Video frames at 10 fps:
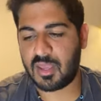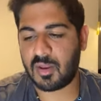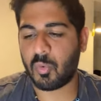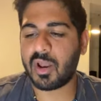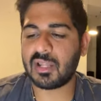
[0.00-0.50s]

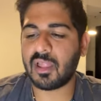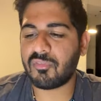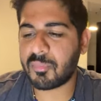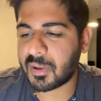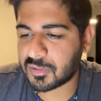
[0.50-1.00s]
And what I love
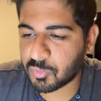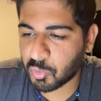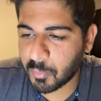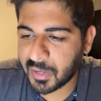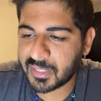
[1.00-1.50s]
about the
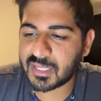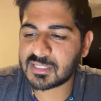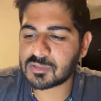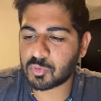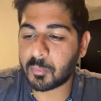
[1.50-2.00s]

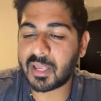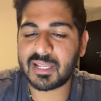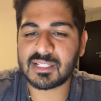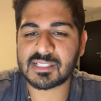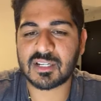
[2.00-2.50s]
Romanians
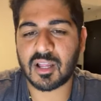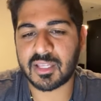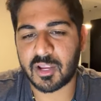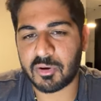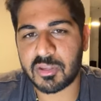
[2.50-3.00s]
and
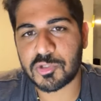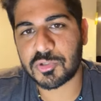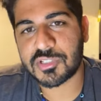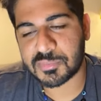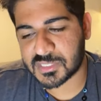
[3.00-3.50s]
Hungarian
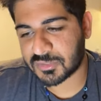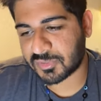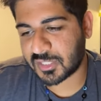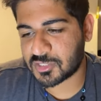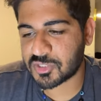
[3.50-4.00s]
Jews
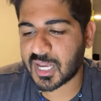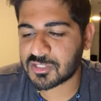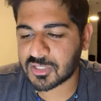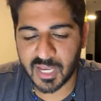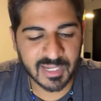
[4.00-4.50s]
specifically, is you
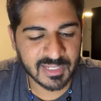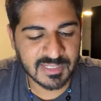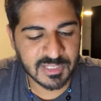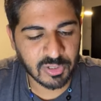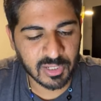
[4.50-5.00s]
guys are kind of
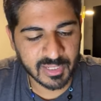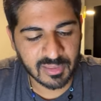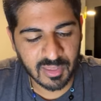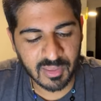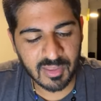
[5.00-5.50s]
considered like
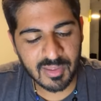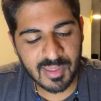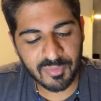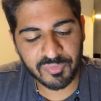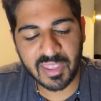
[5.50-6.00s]
the
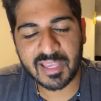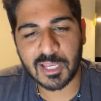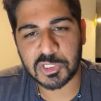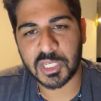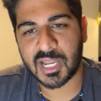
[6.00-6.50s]
fake
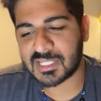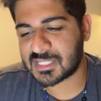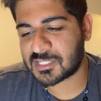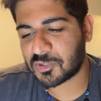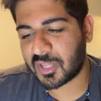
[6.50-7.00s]

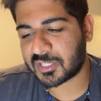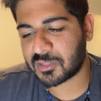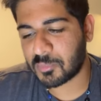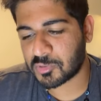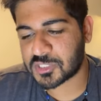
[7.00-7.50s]
Ashkenazis. You're like
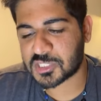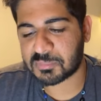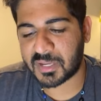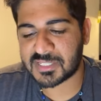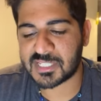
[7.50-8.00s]
the most
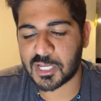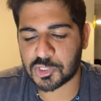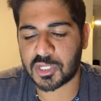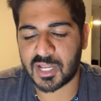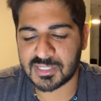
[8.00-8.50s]
spicy
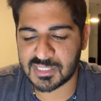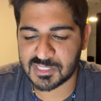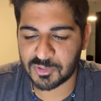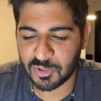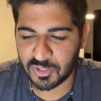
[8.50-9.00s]
Ashkenazis
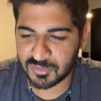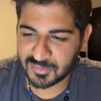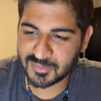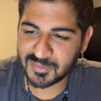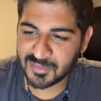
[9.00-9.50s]
there are,
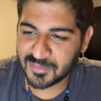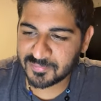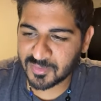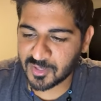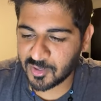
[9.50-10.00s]

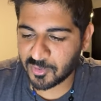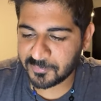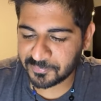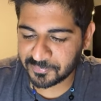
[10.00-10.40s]
you know?